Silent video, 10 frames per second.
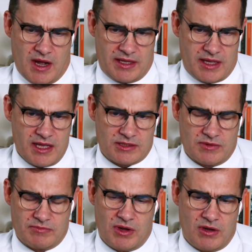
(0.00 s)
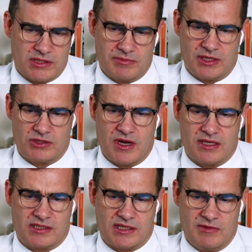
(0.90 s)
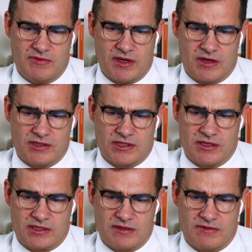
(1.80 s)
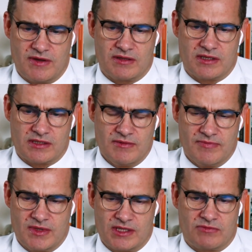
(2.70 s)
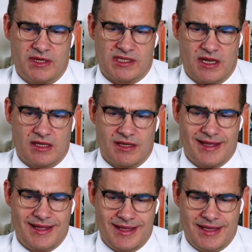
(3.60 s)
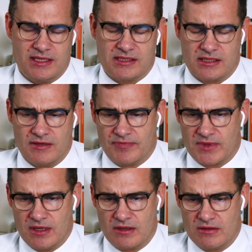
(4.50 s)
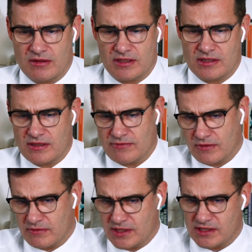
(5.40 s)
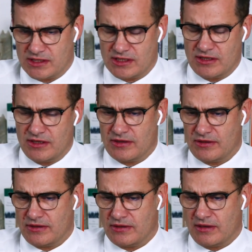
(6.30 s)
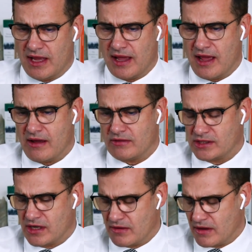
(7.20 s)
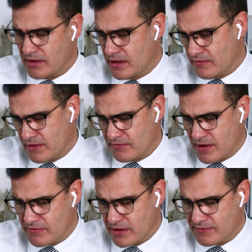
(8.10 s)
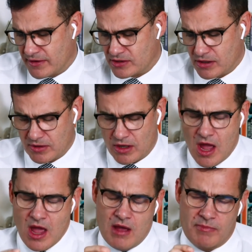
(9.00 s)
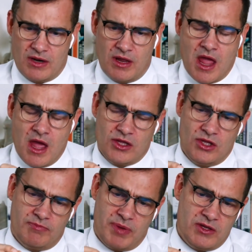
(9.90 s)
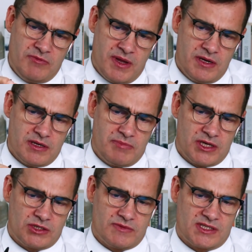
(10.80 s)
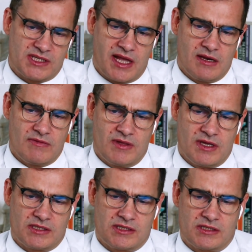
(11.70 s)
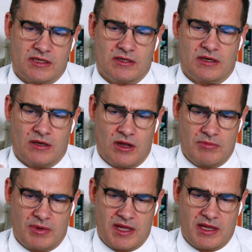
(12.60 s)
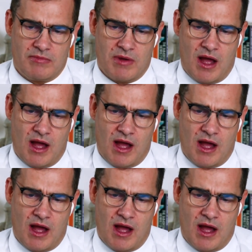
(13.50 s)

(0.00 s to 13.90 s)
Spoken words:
I guess, would possibly address some of their concerns, and the fact this recycling is a good thing to do for all the reasons you lay out. So yeah, very, very, very topical. But look, you've painted a picture of the scale of this globally.